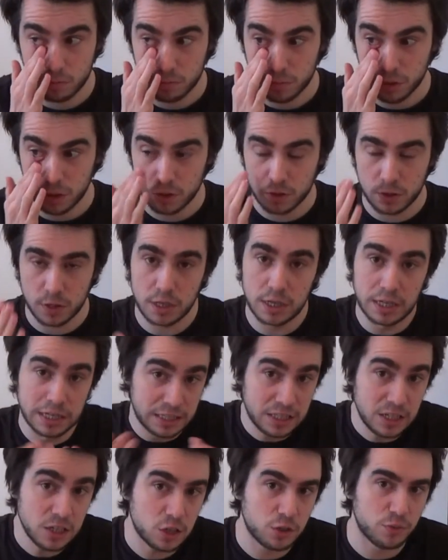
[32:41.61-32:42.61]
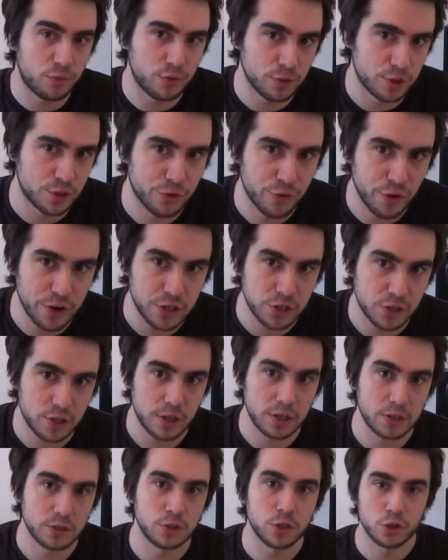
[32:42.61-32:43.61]
because it is
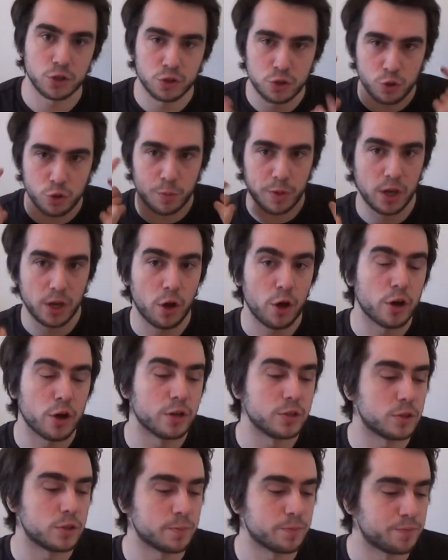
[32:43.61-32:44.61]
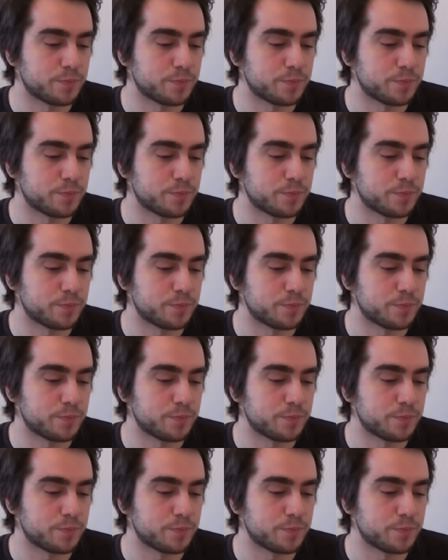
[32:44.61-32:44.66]
frustrating not to be heard,